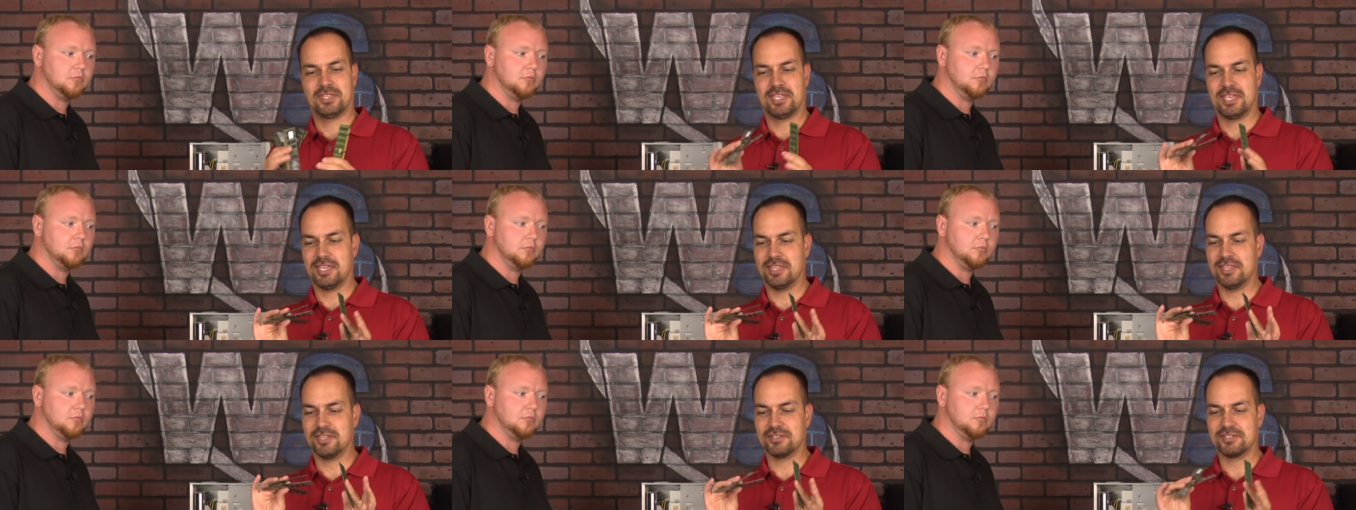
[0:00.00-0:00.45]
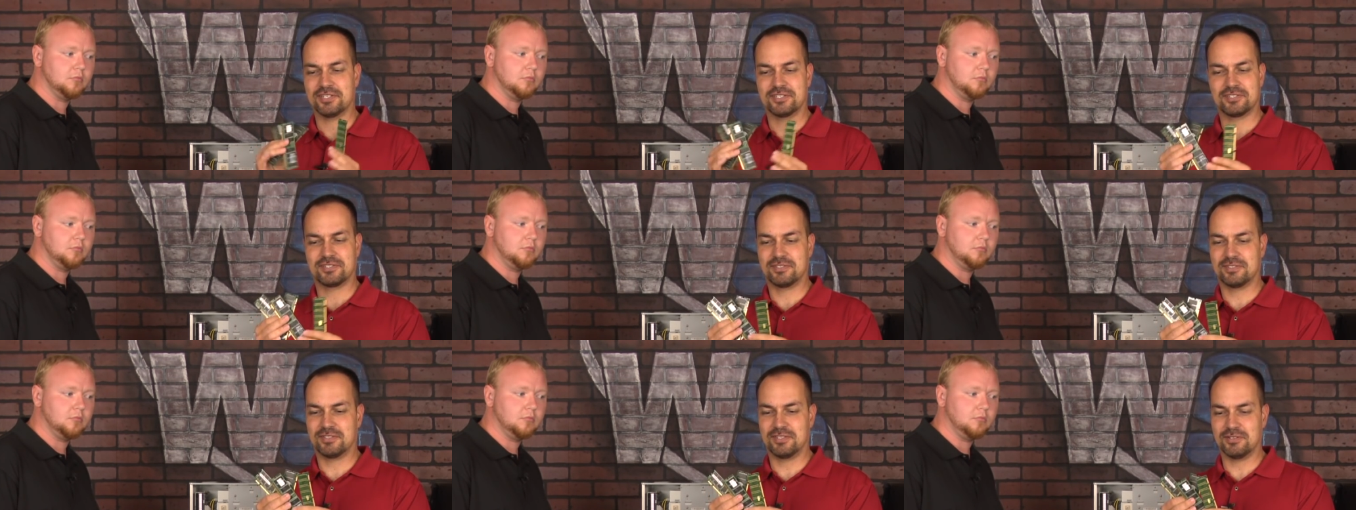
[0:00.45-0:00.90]
Speaker 1: And they're
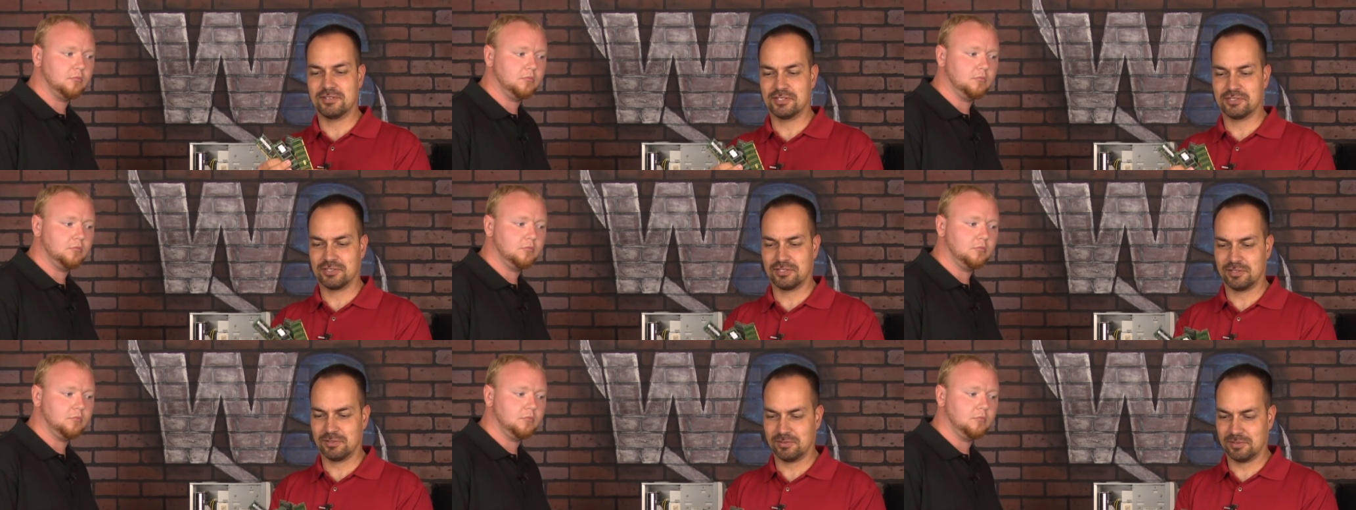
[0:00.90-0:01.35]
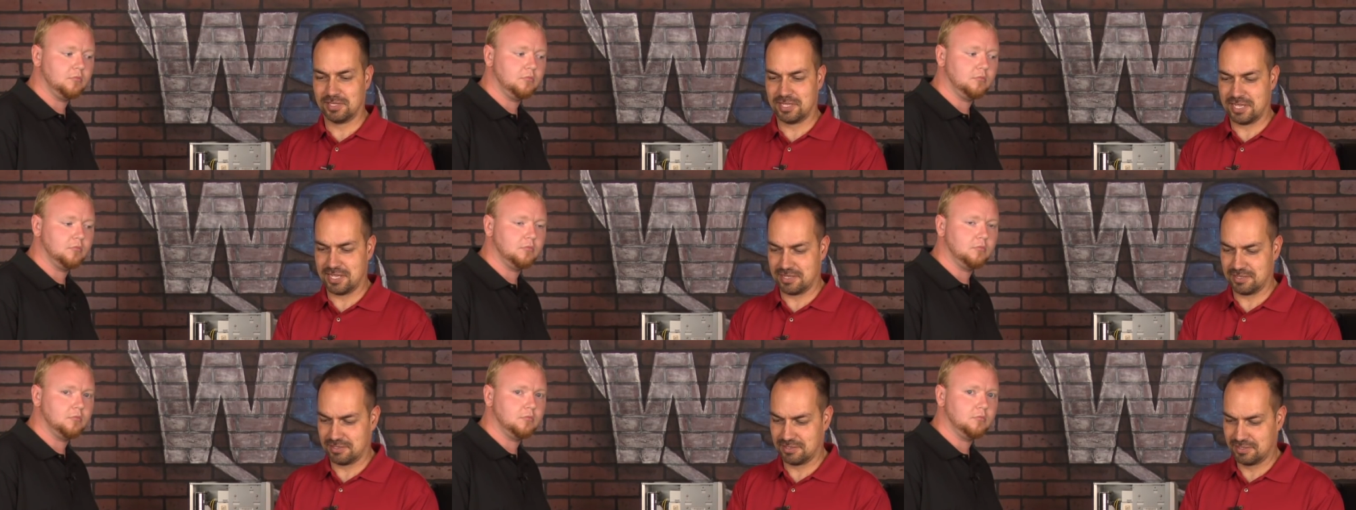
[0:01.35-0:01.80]
just, they're just little,
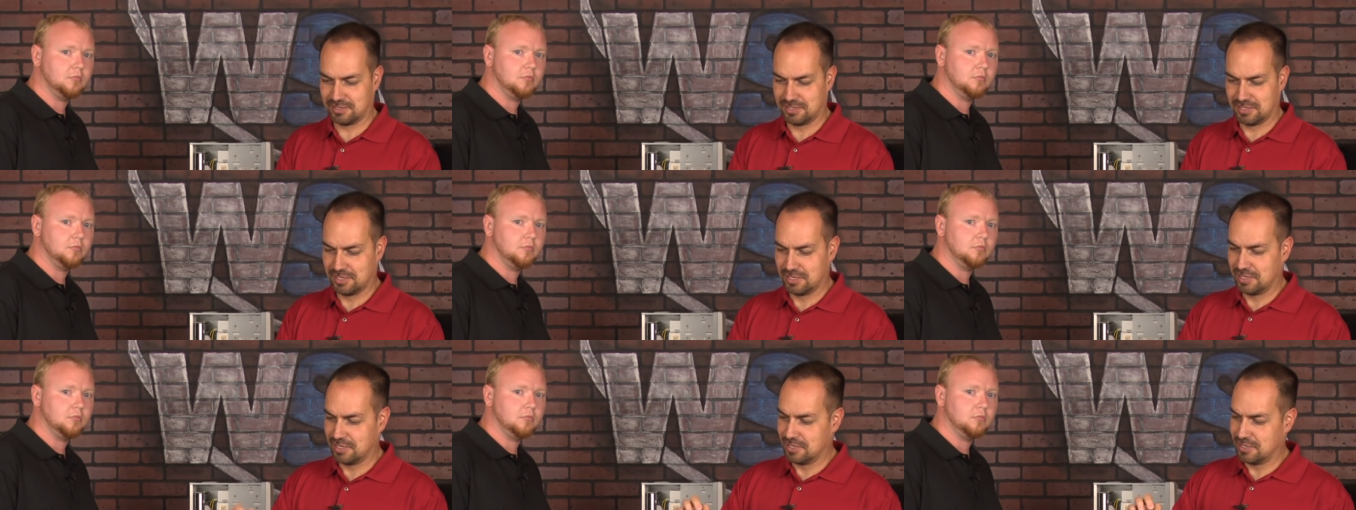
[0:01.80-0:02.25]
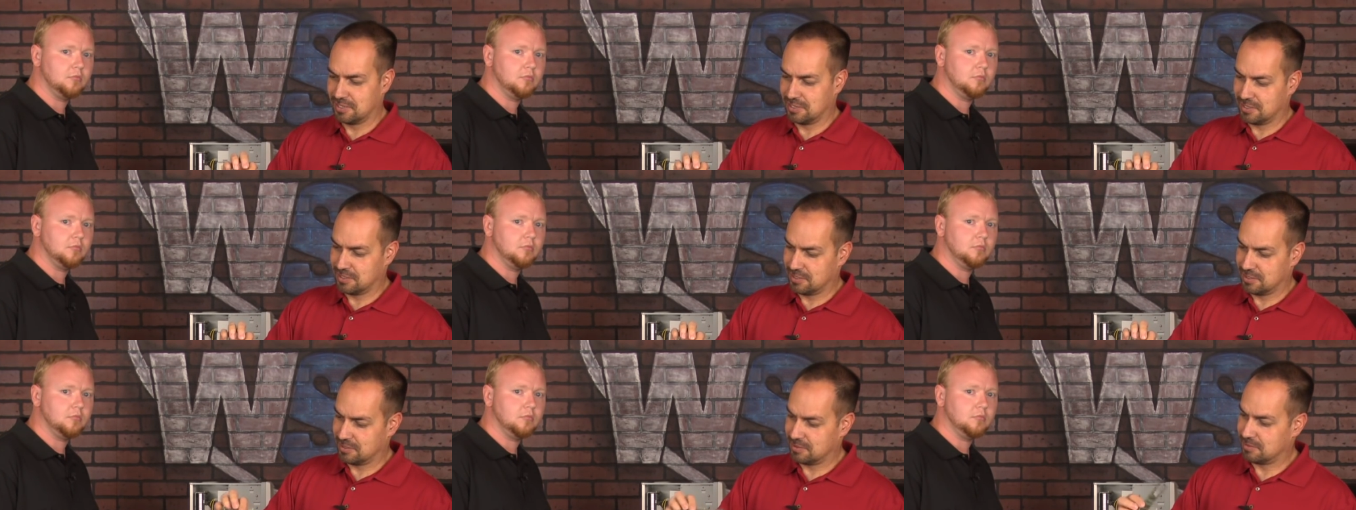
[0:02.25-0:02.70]
uh,
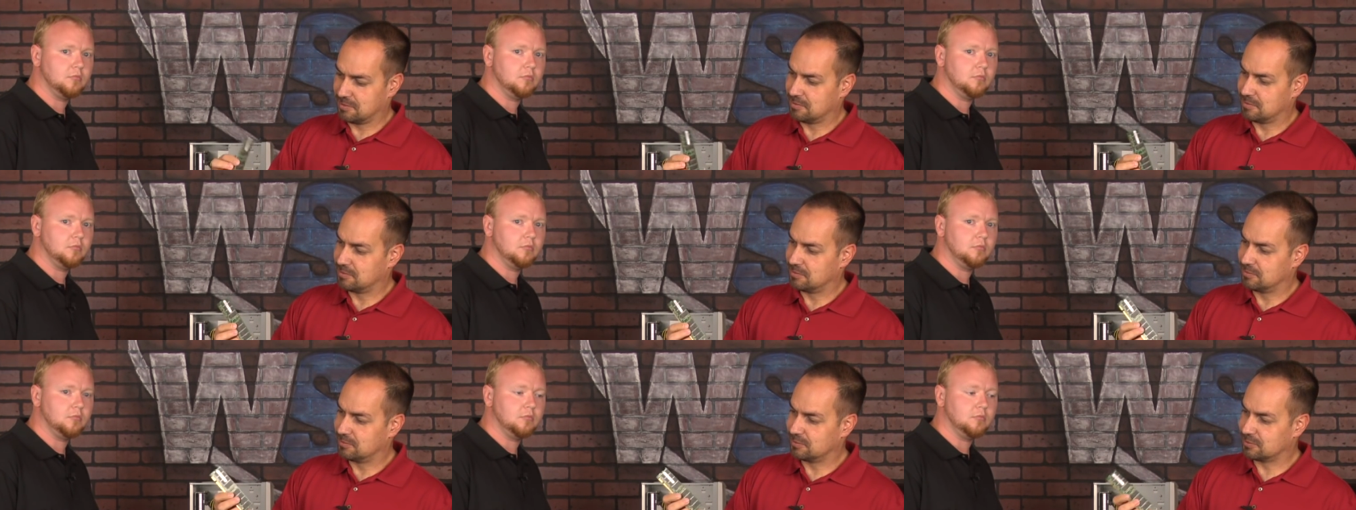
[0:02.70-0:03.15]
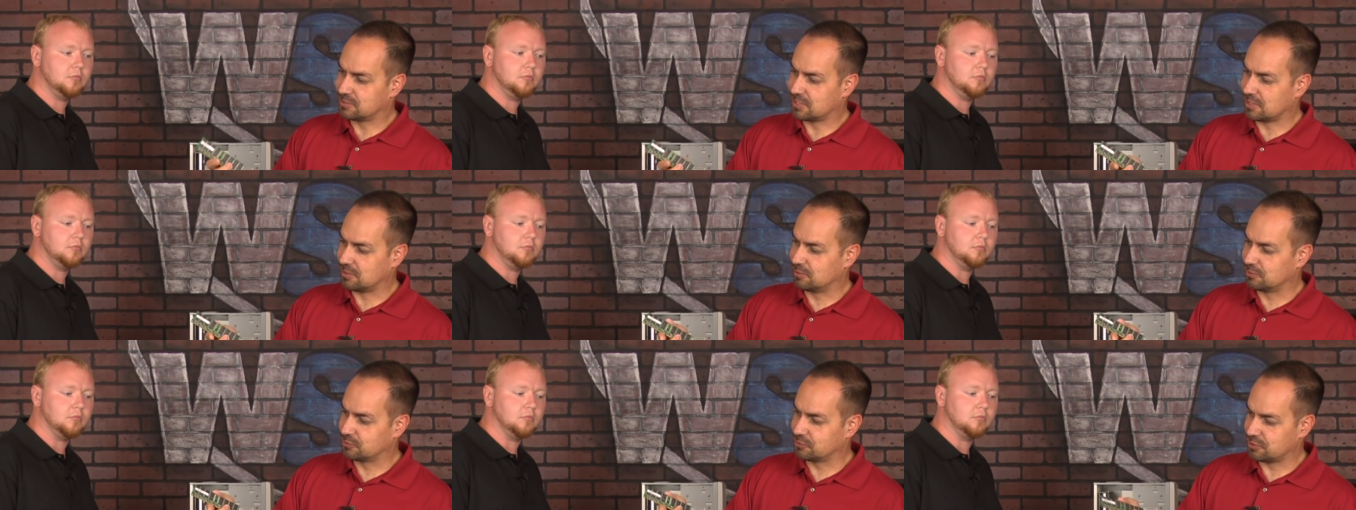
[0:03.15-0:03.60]
looks like
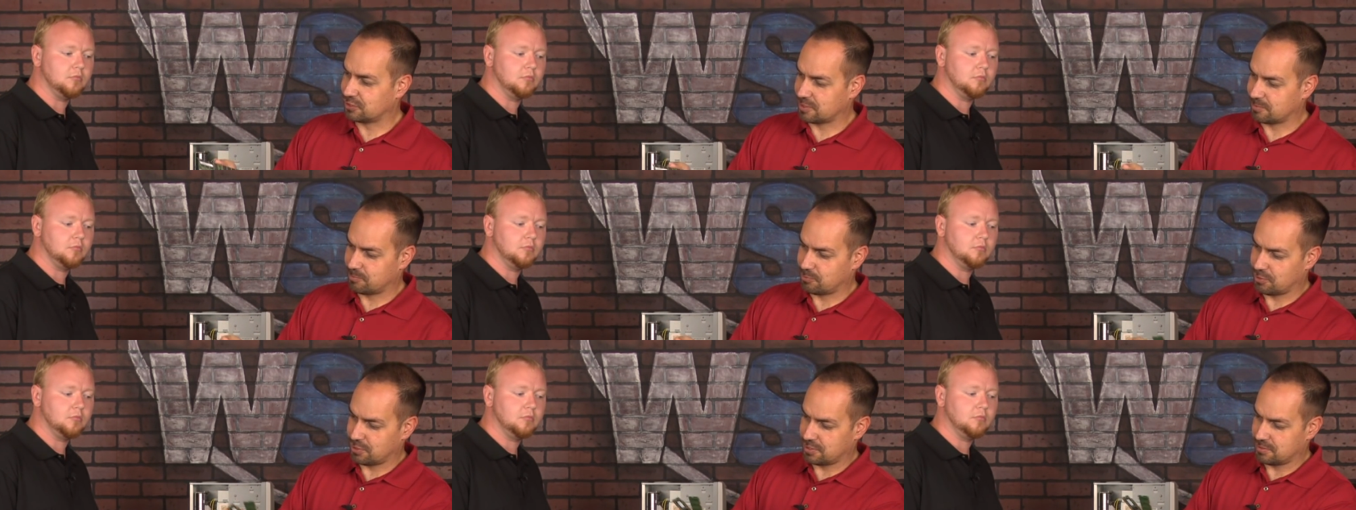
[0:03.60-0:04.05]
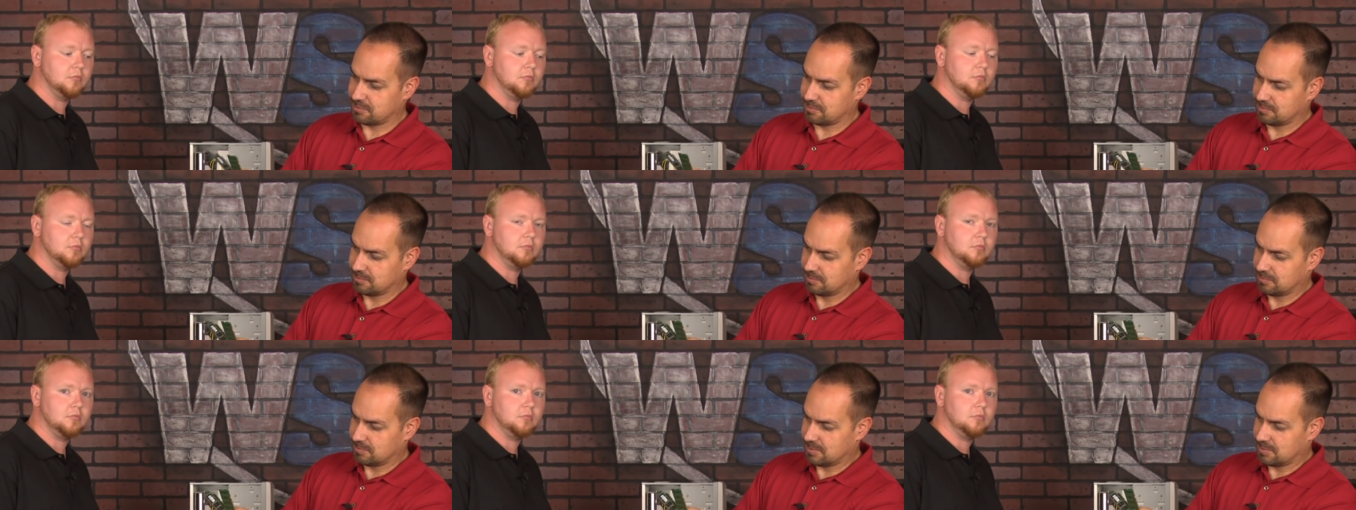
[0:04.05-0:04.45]
a little circuit board